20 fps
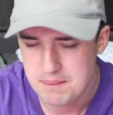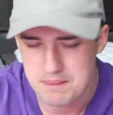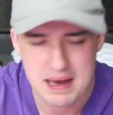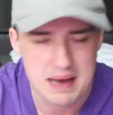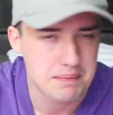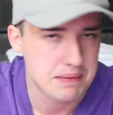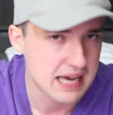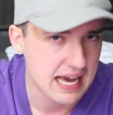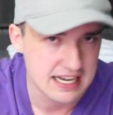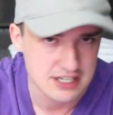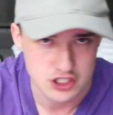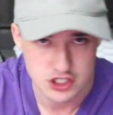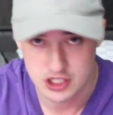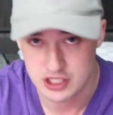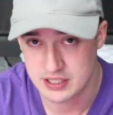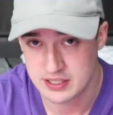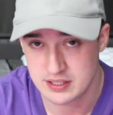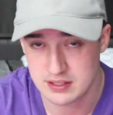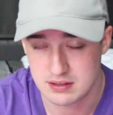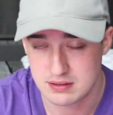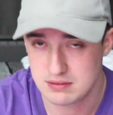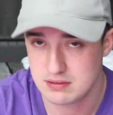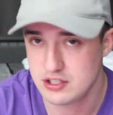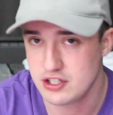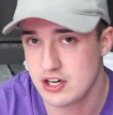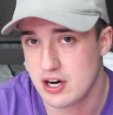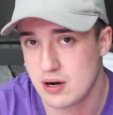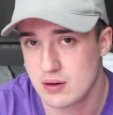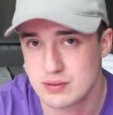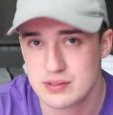maybe I shouldn't,
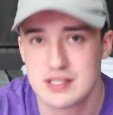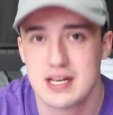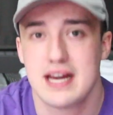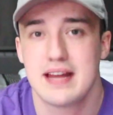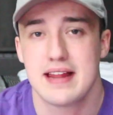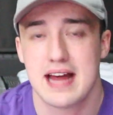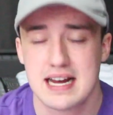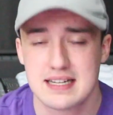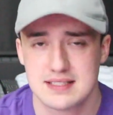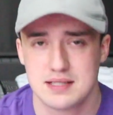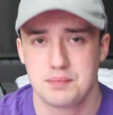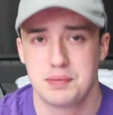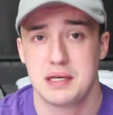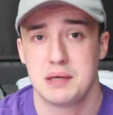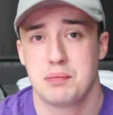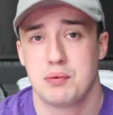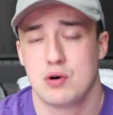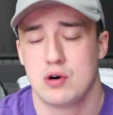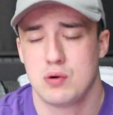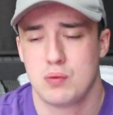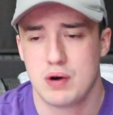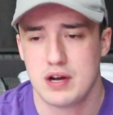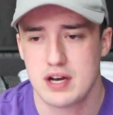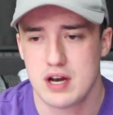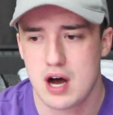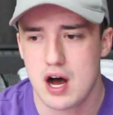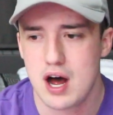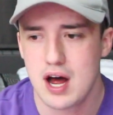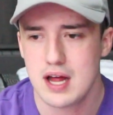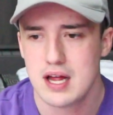you know, say that to people and
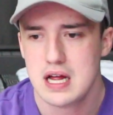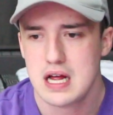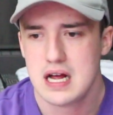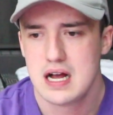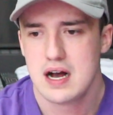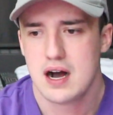whatnot.